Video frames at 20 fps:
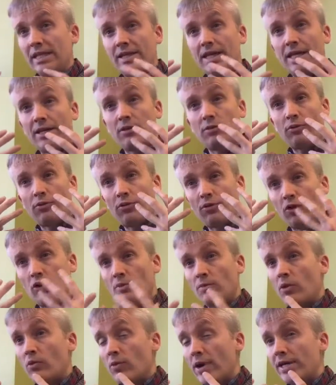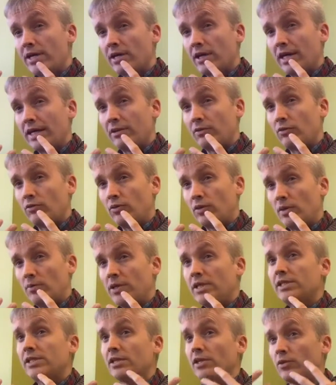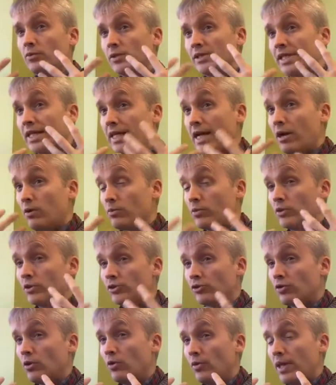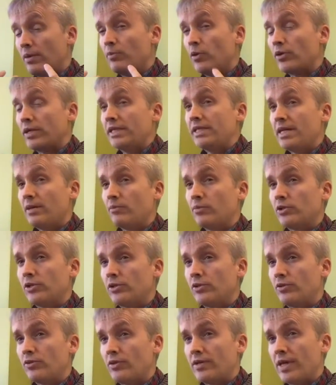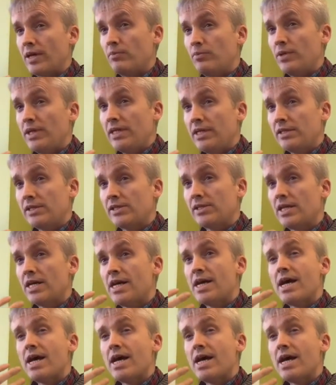They thermoregulate through their beaks. In other words, they help control their body temperature through their beaks.